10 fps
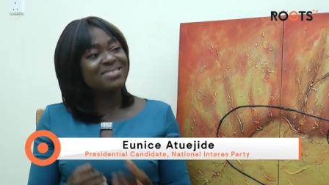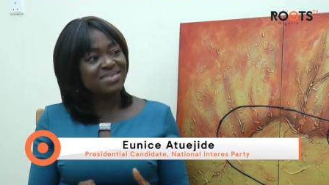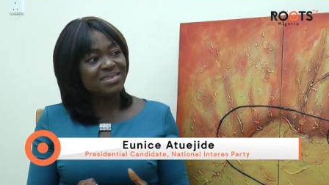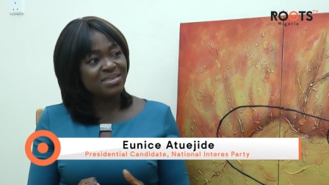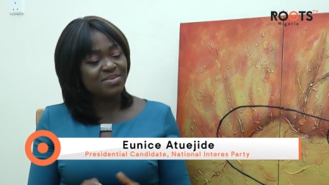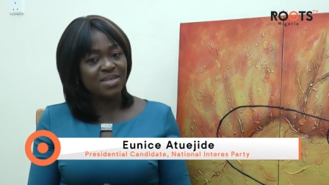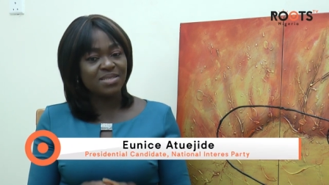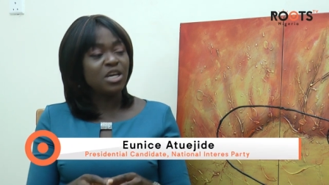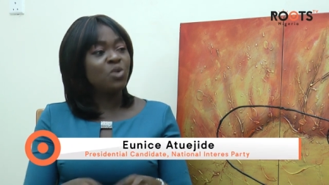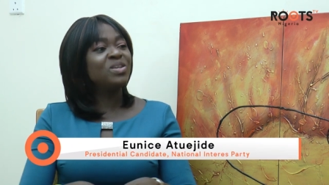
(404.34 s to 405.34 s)
There's that
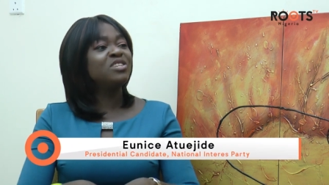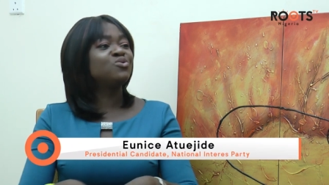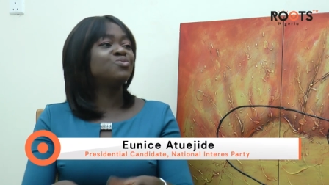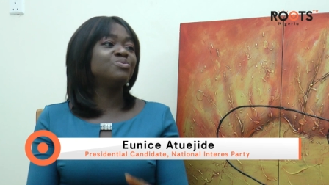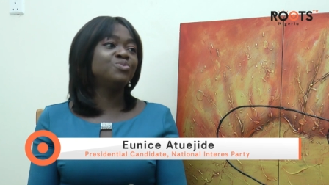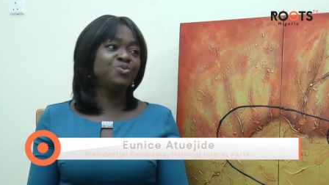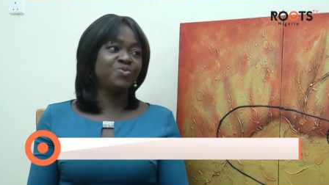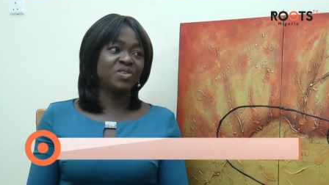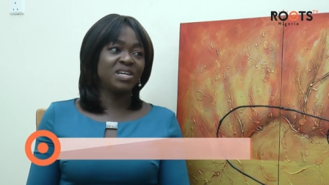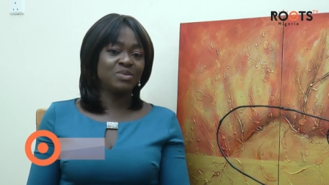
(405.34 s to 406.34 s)
sentiment. We need to
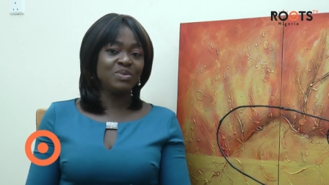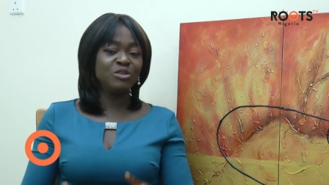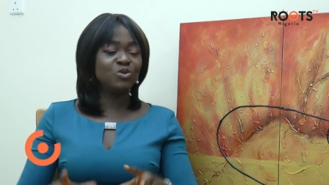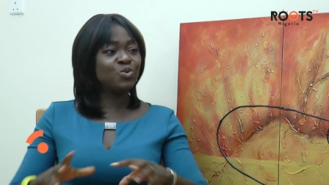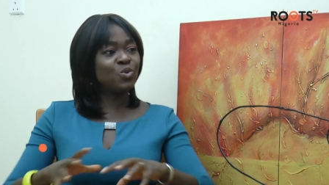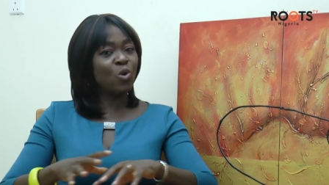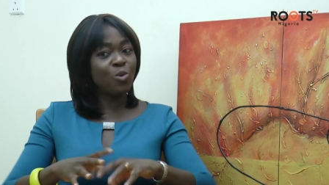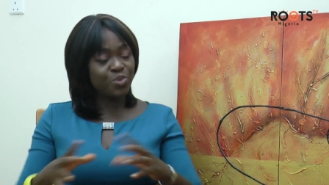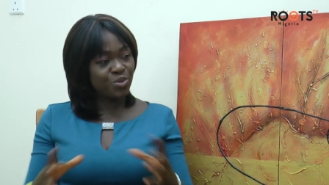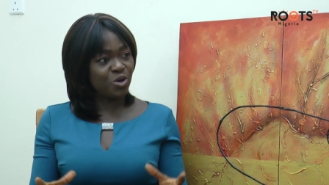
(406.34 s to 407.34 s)
remove that. We need
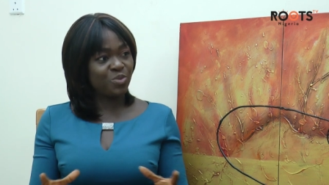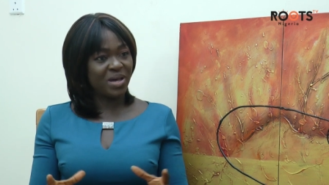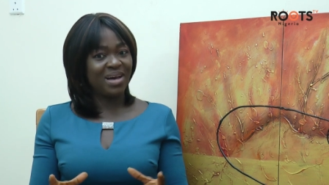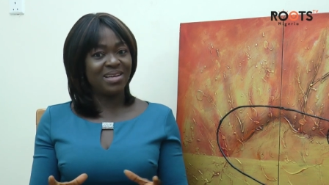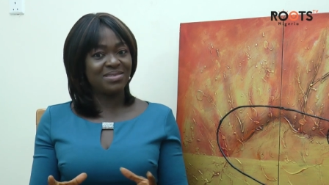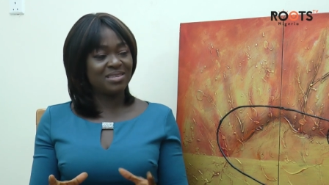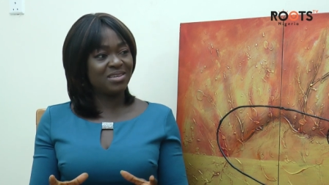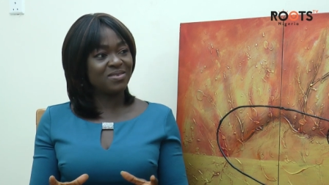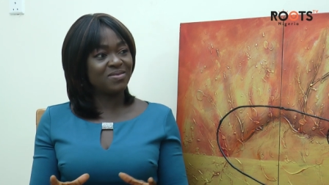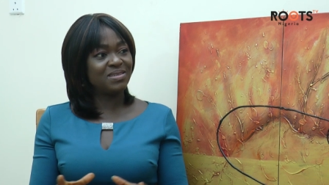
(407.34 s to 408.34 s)
to open up our
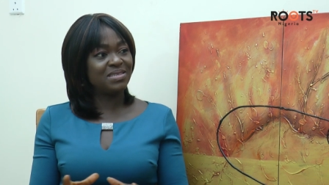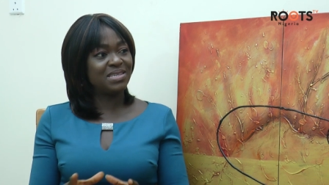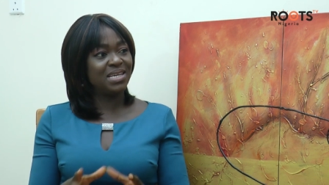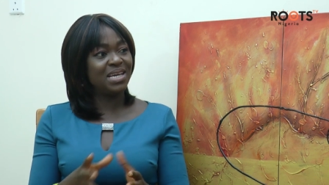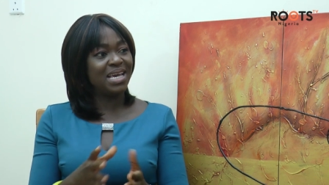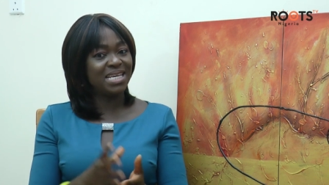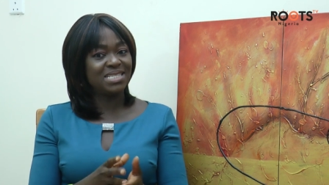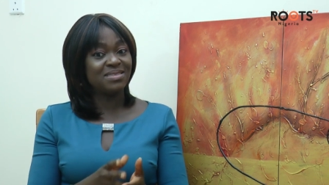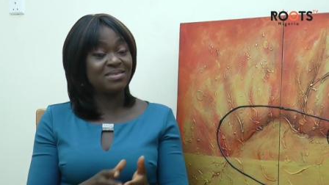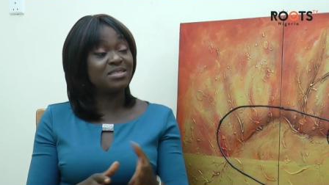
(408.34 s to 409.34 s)

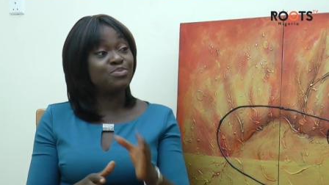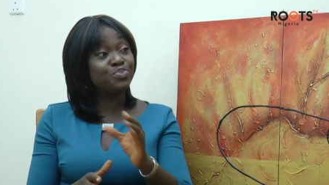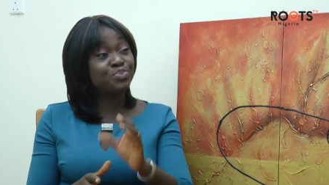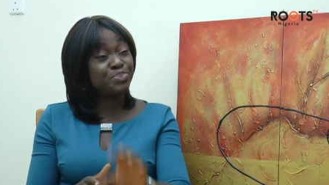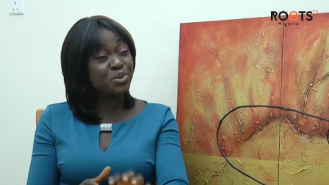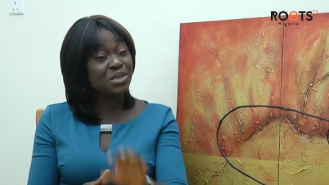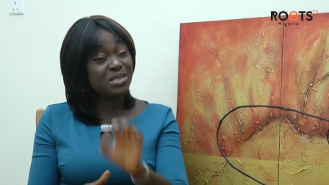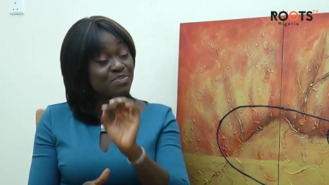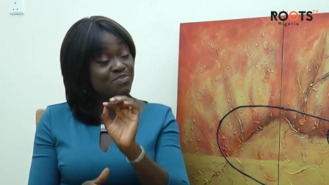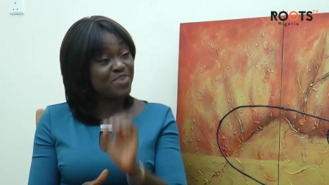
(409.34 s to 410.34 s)
security agencies,
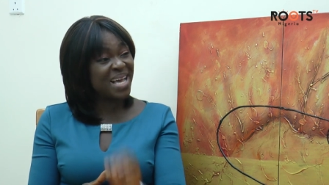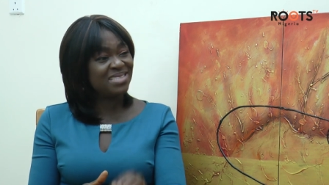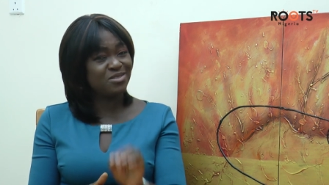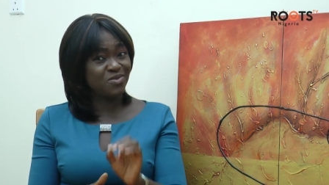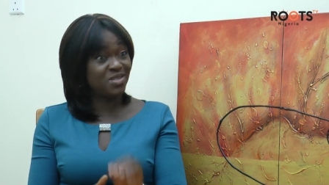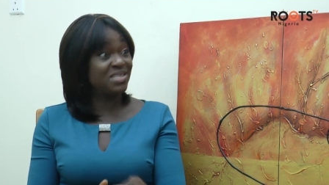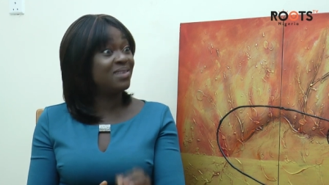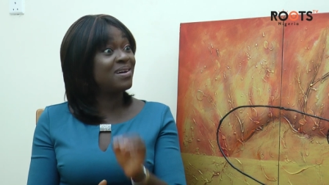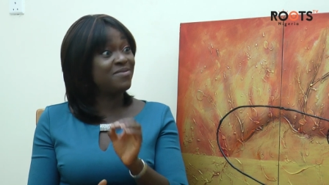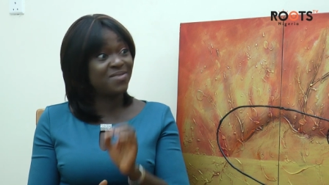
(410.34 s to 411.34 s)
put the best of
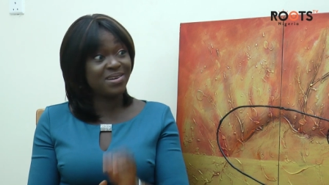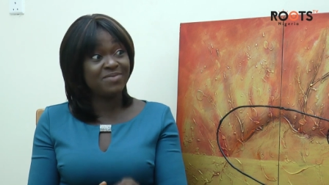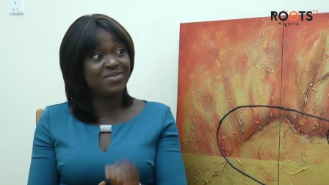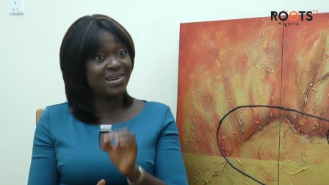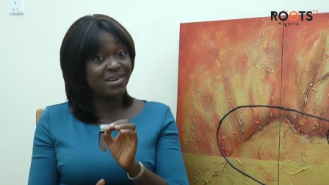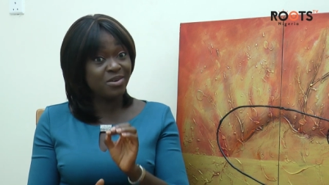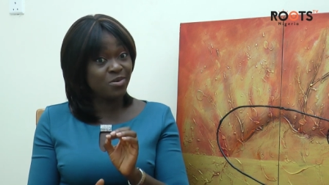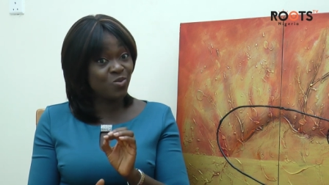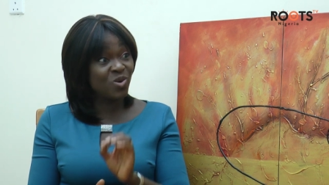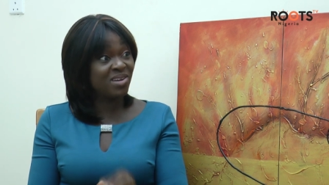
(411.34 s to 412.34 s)
us. There are very,
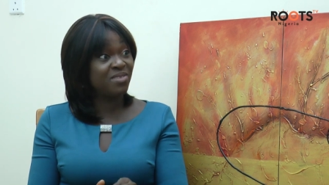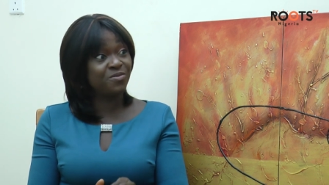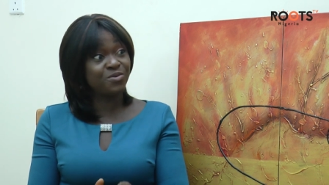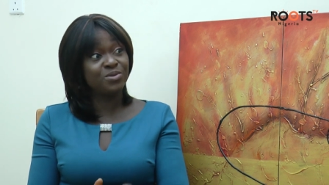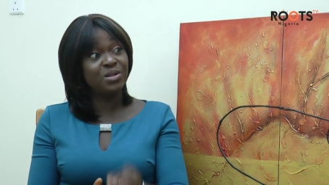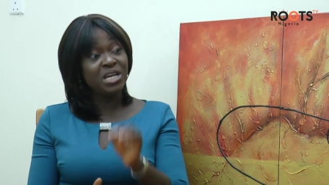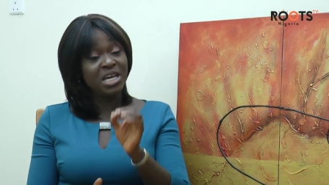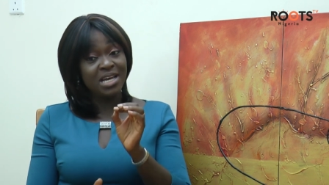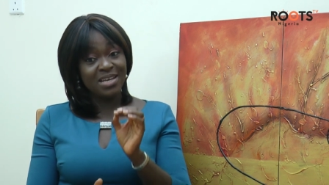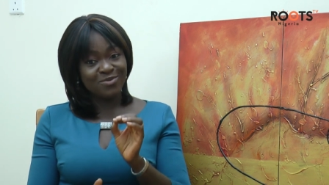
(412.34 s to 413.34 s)
very wonderful